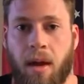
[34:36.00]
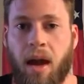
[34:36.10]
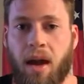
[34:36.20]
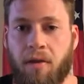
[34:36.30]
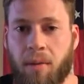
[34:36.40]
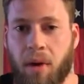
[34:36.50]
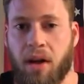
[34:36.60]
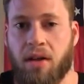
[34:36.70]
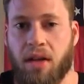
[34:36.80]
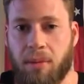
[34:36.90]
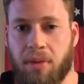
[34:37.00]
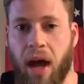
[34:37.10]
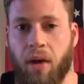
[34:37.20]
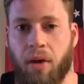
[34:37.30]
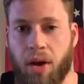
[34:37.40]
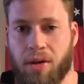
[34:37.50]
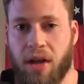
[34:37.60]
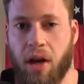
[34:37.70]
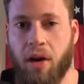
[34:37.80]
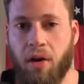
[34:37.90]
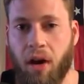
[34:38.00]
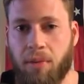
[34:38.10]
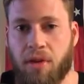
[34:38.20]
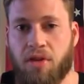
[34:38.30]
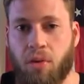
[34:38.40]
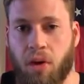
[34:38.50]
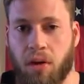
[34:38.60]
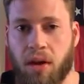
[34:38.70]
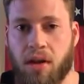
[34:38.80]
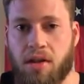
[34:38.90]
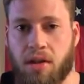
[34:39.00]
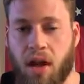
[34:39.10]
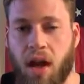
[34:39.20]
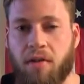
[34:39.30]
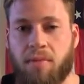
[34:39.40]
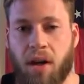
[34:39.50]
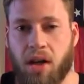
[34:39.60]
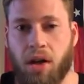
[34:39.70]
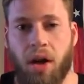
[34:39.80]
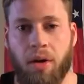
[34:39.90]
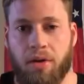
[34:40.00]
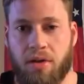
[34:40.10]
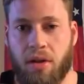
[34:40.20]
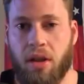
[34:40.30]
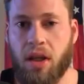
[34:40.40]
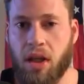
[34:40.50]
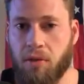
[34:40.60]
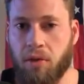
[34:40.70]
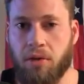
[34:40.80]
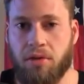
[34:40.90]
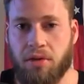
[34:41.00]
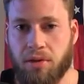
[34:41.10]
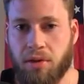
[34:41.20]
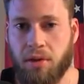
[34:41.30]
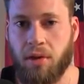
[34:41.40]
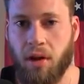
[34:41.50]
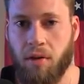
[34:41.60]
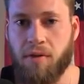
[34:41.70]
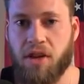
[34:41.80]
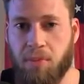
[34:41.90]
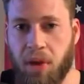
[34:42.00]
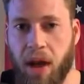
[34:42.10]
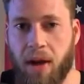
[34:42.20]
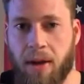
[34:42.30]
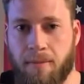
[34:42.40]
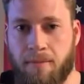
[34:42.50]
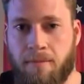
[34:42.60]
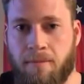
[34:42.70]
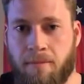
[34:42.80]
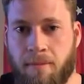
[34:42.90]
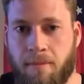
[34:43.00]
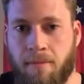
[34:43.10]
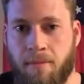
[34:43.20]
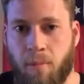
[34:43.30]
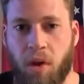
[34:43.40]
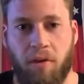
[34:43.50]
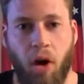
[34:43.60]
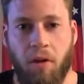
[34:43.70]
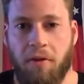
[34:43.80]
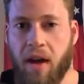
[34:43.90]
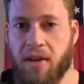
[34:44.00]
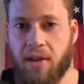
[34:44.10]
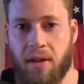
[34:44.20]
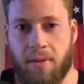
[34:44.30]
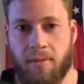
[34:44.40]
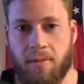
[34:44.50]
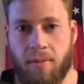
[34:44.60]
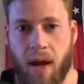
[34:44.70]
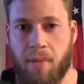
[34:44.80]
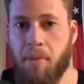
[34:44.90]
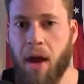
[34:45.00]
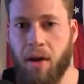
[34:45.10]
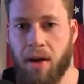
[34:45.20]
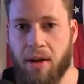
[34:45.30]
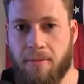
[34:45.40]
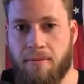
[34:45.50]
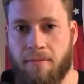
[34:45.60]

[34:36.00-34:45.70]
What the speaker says: And everybody deep down knows how corrupt this world is. Everybody knows the evils of this planet. We've all faced it. and buried it.